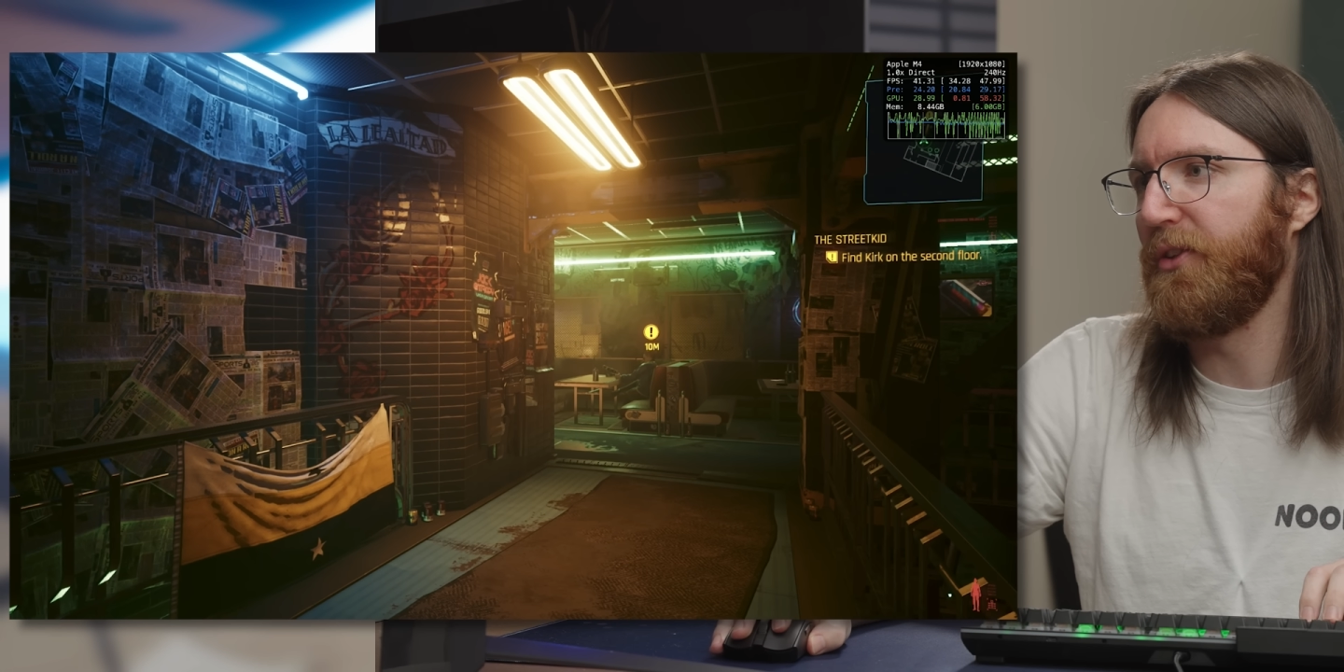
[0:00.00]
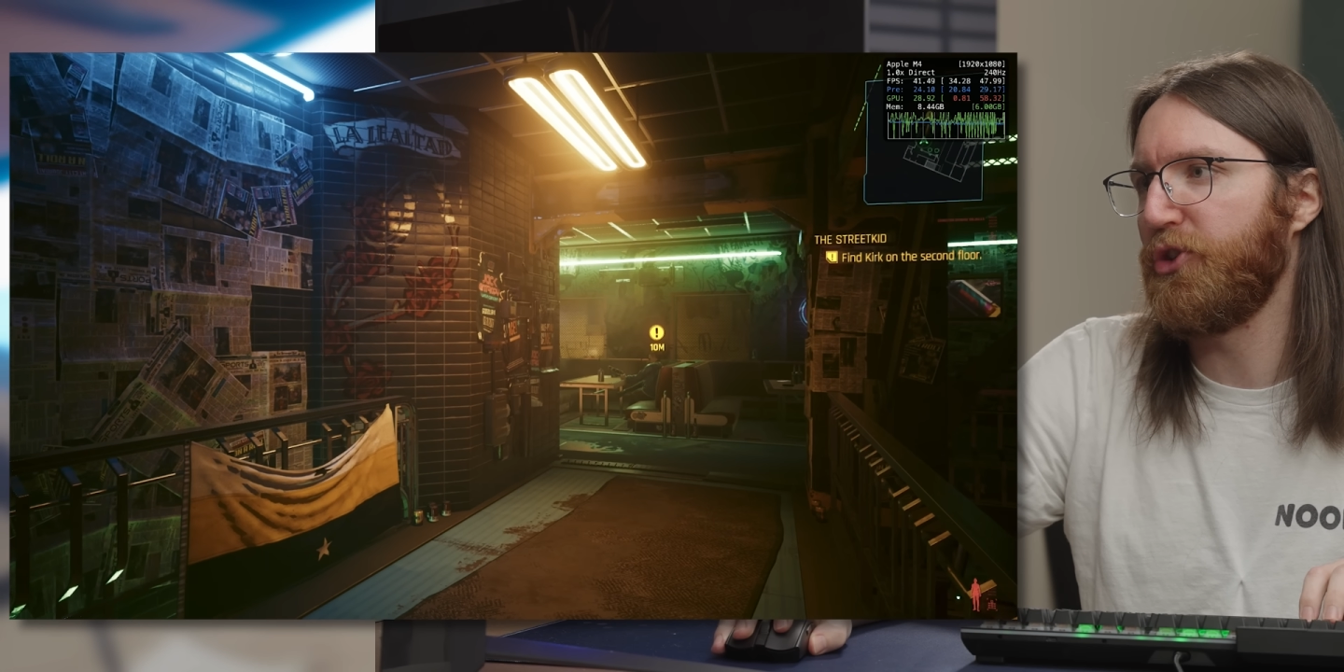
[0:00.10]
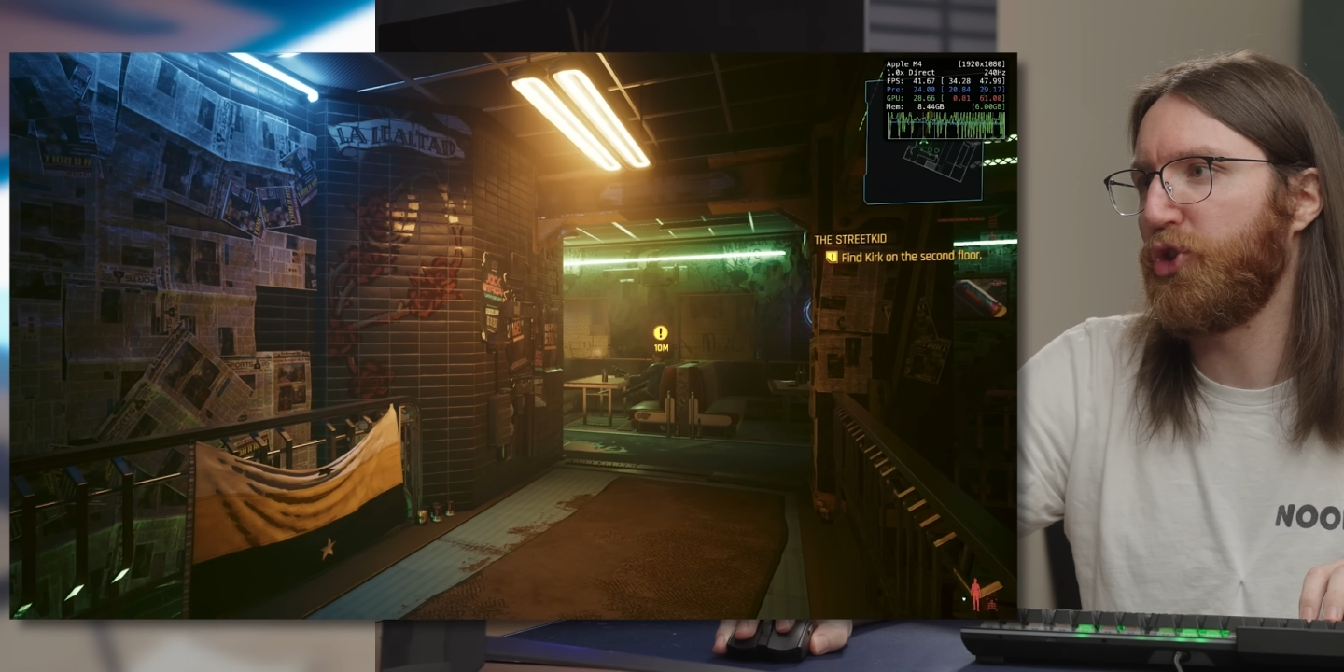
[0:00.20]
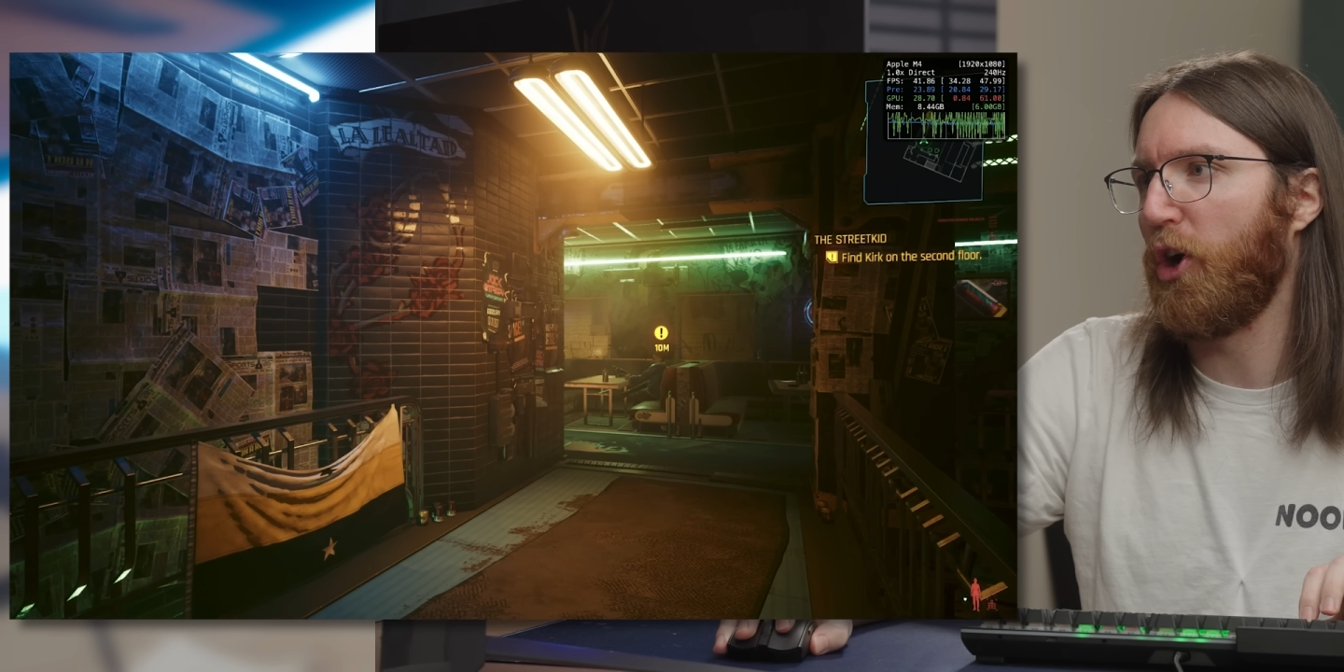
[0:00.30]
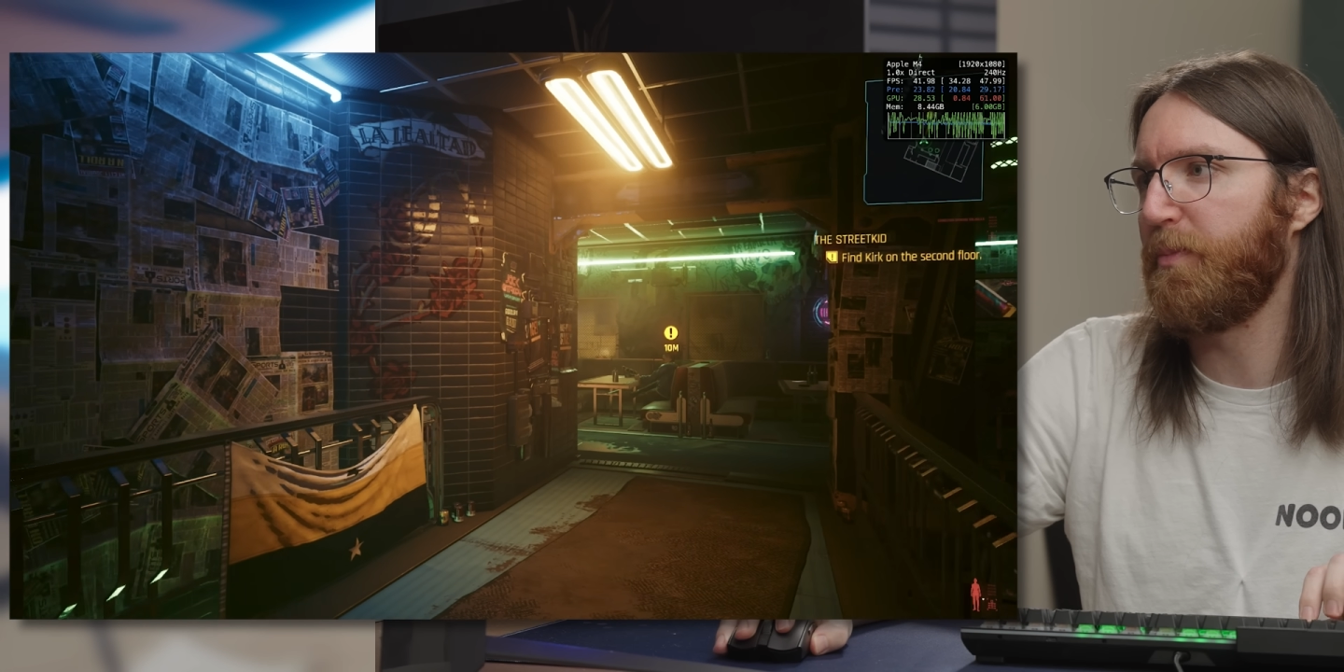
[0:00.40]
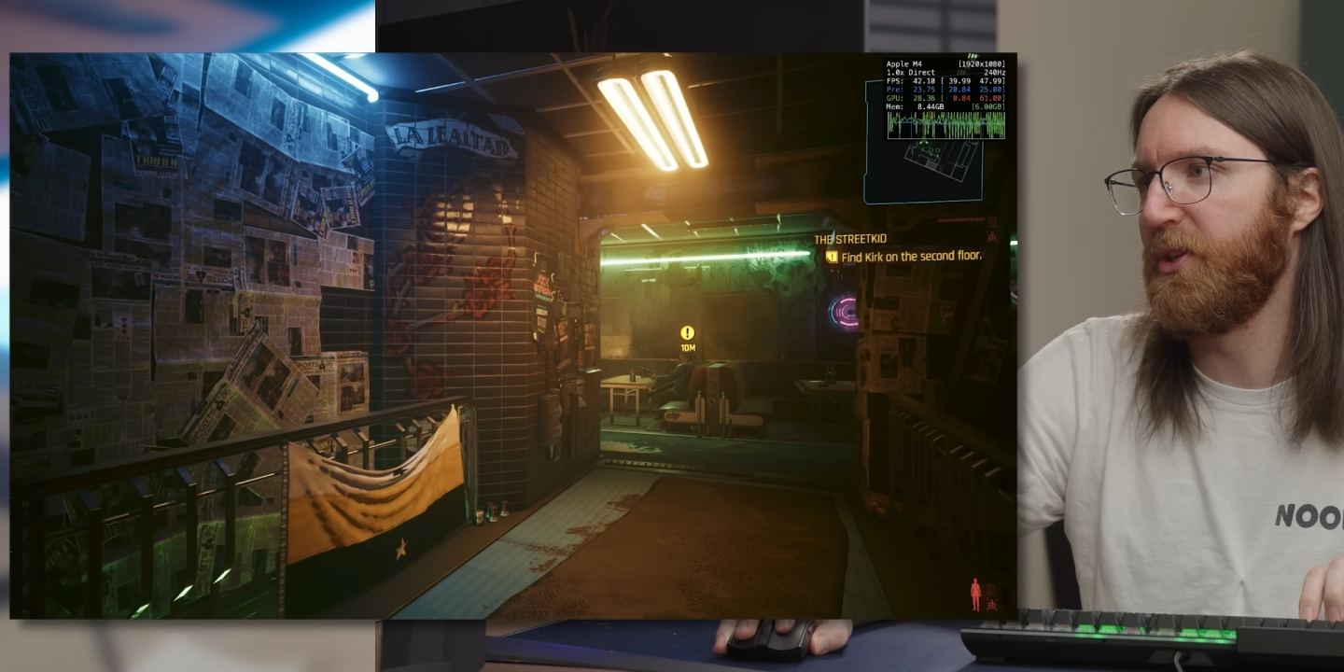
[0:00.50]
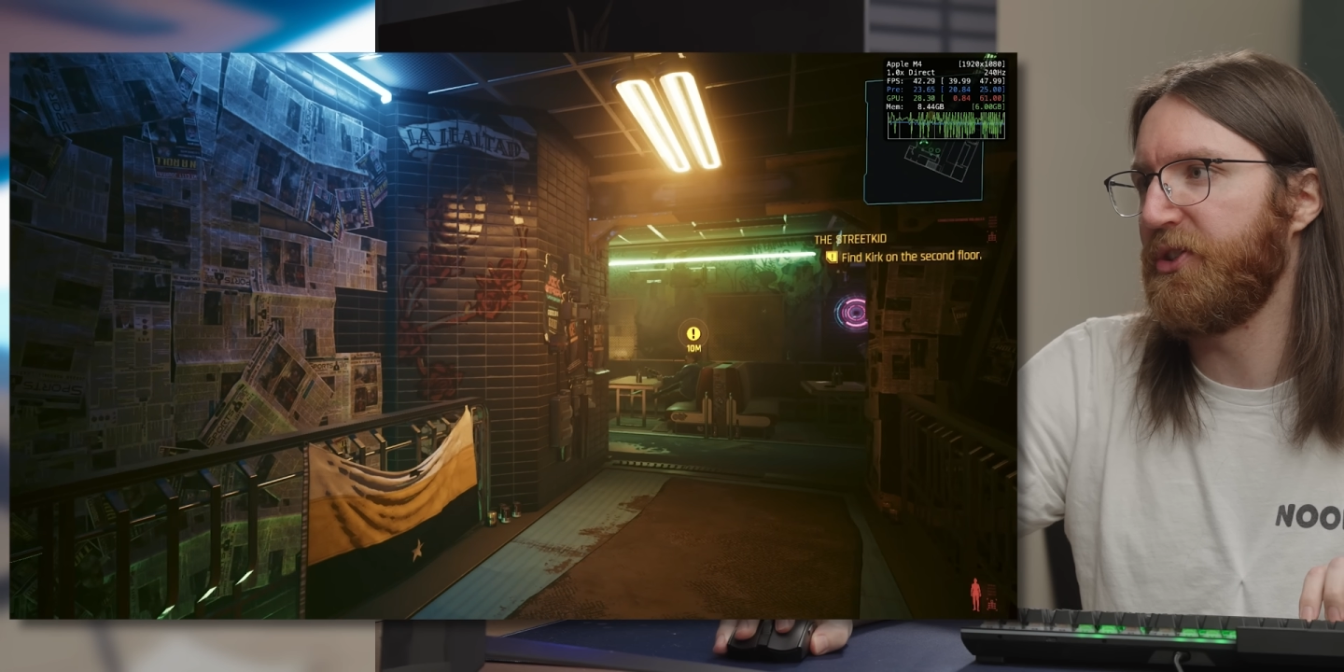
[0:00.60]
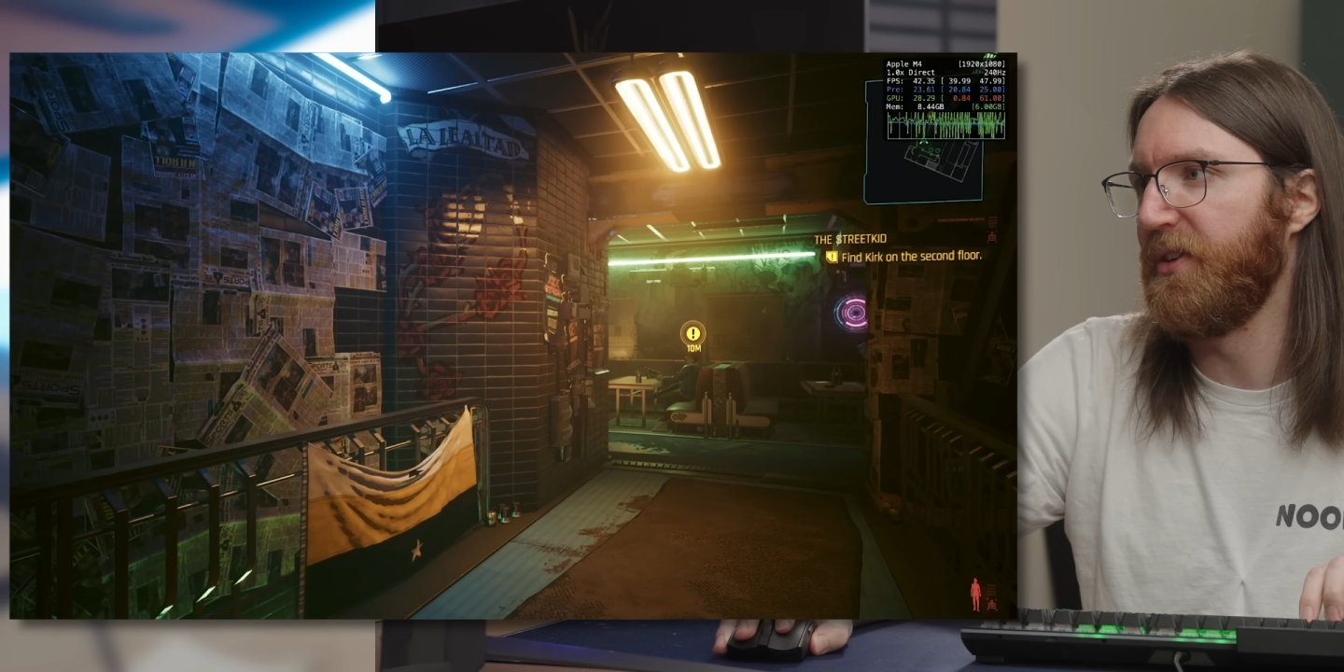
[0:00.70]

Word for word: the sharpness